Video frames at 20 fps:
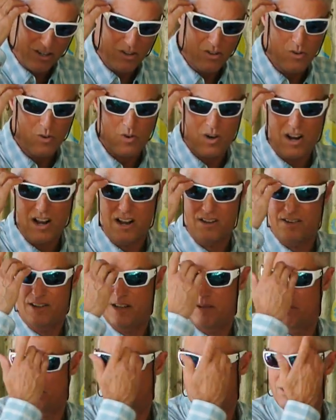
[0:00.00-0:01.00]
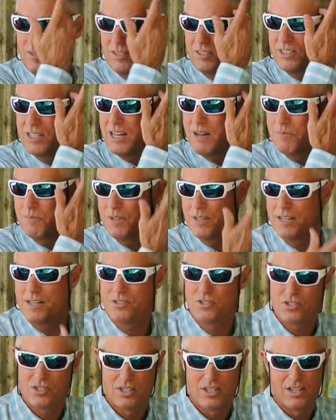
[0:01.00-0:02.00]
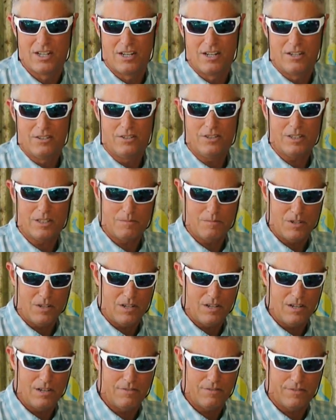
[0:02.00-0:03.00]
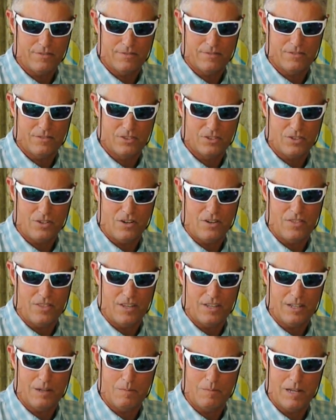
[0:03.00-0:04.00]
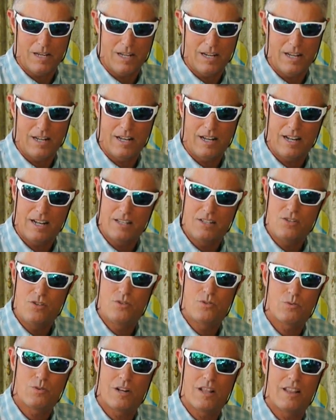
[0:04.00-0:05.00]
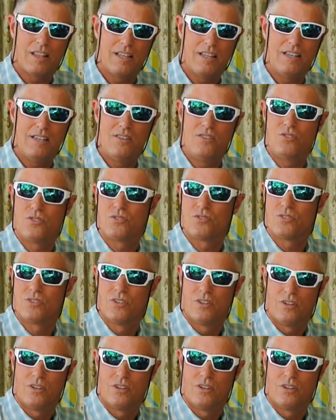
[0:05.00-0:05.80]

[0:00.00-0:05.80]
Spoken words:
ground up along the top edge. Took them off and started thinking about it. And I used one of these